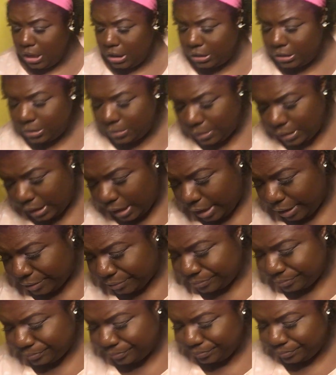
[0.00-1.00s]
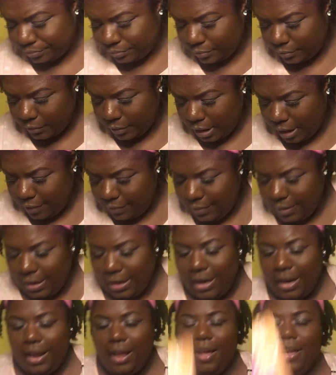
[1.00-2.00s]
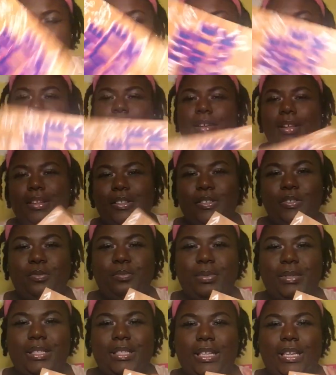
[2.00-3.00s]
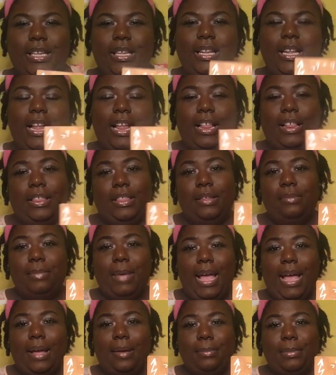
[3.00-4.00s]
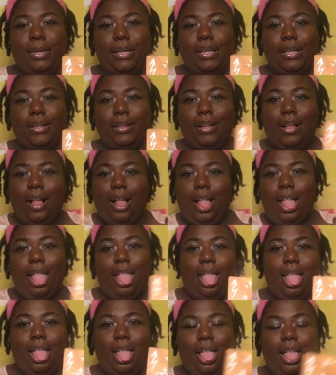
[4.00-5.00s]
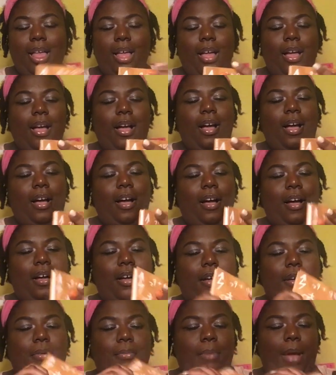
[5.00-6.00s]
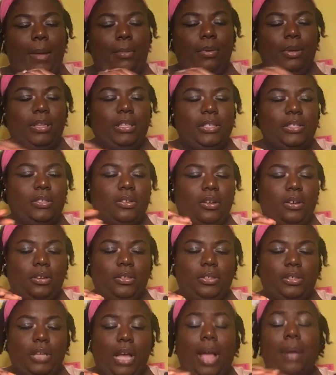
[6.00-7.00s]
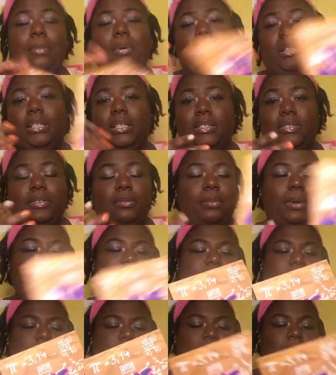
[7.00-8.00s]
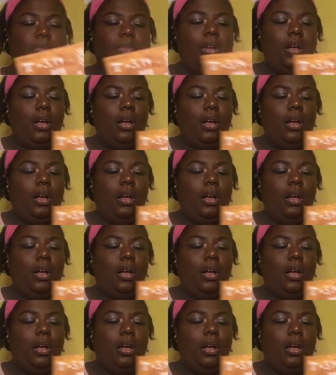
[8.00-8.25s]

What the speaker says: So yeah. And then I have Super Scent, the MacBook. I bought this for myself.